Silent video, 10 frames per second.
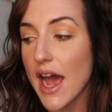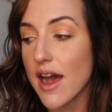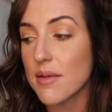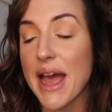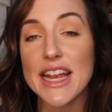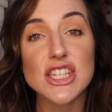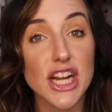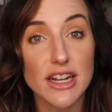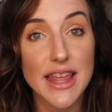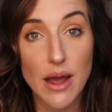Um, I
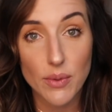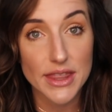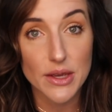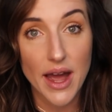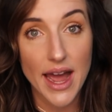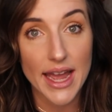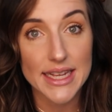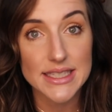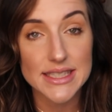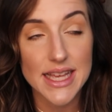shared that with you
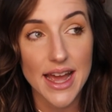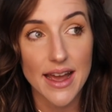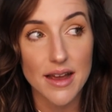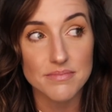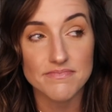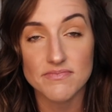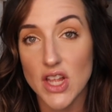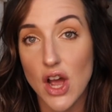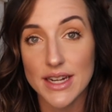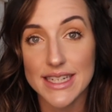guys
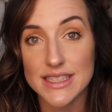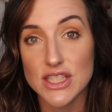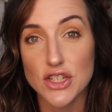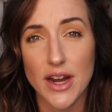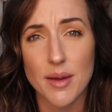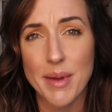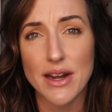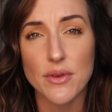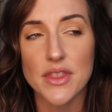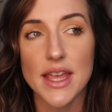um, on Instagram. I
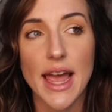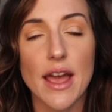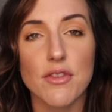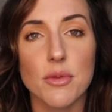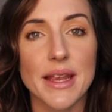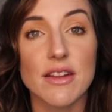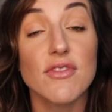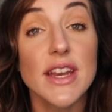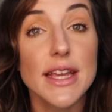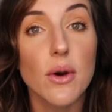don't think I ever made a
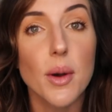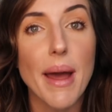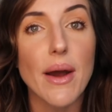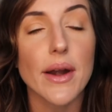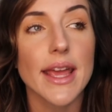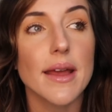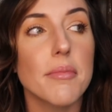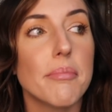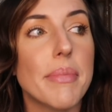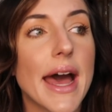video about it,
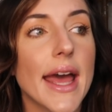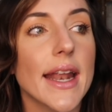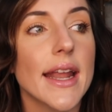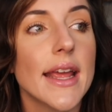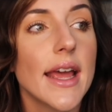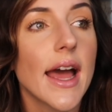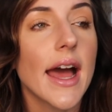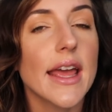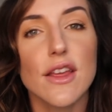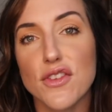but
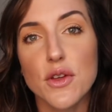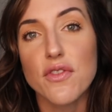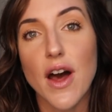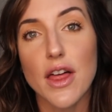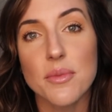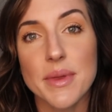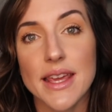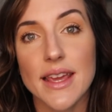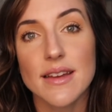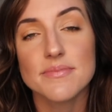if you follow
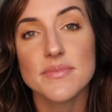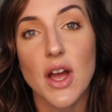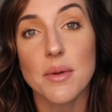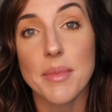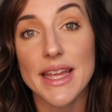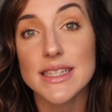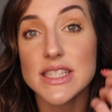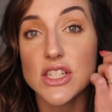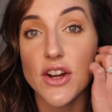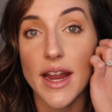me on my
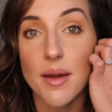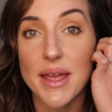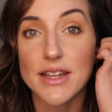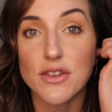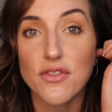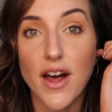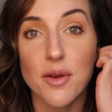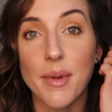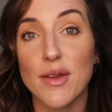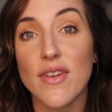Instagram and you
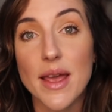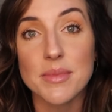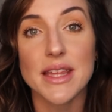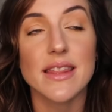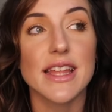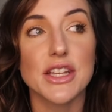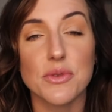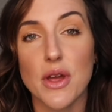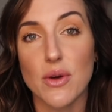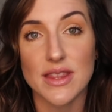follow my family, then
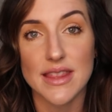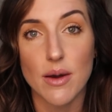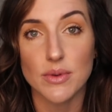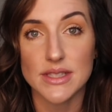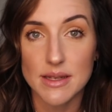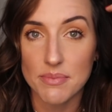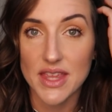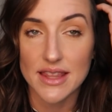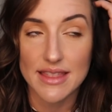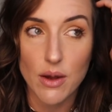you know that that was
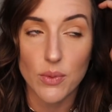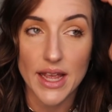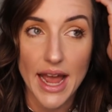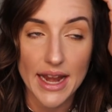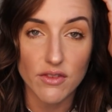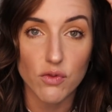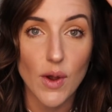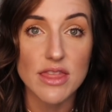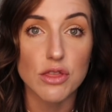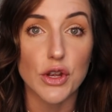something that we kind of
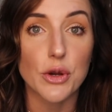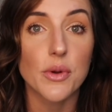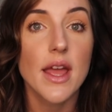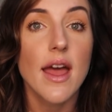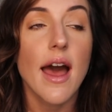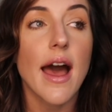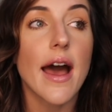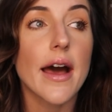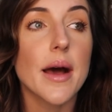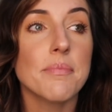went through.
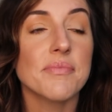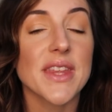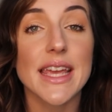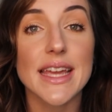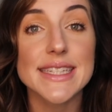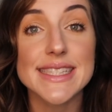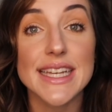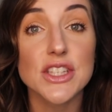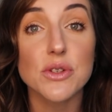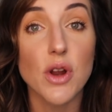Um, it
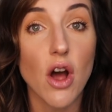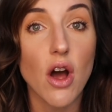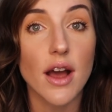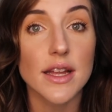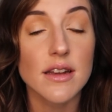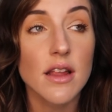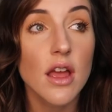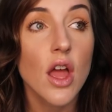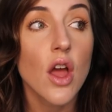continued on